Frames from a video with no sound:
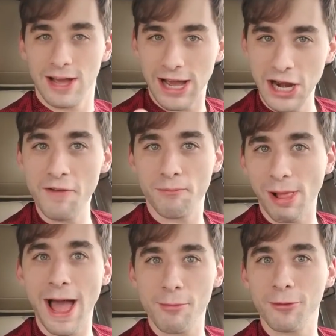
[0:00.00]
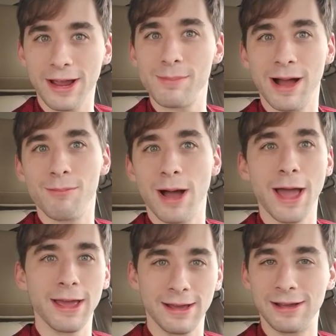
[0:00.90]
enough blabbering about
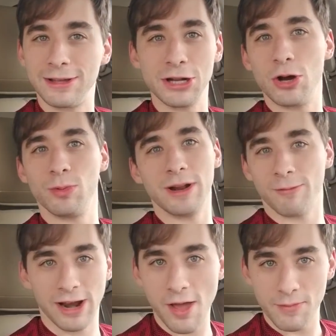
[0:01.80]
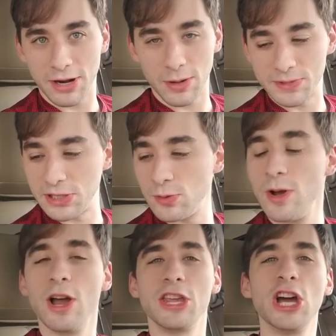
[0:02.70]
my, what I've been up to.
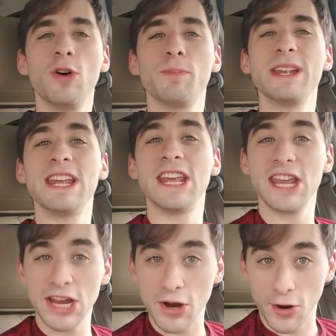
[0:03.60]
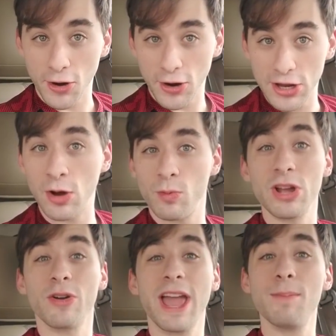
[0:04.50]
Y'all
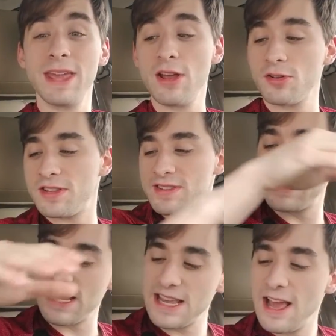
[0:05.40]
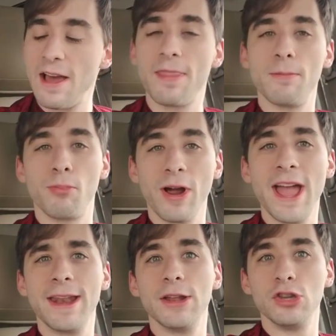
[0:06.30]
came here to see the
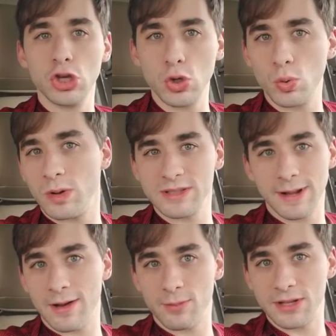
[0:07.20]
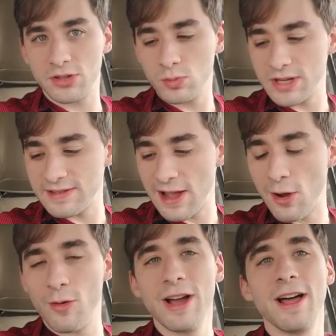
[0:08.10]
brand new, well, it's been out for about 2 weeks
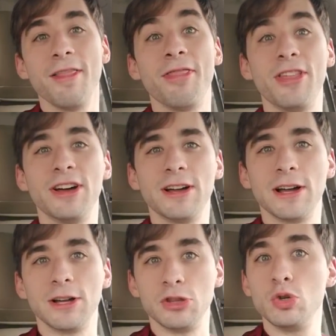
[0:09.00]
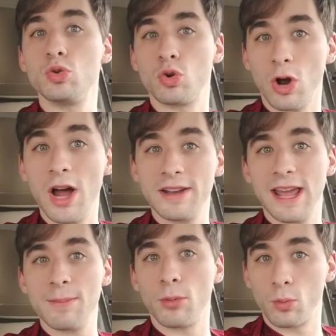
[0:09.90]
now, the new
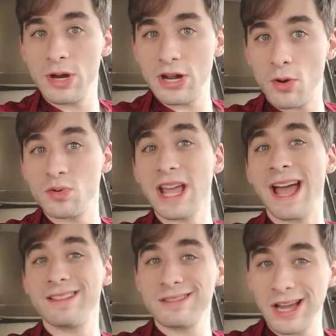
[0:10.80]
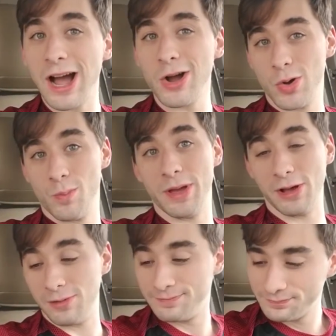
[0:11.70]
Grande burritos at Taco Bell.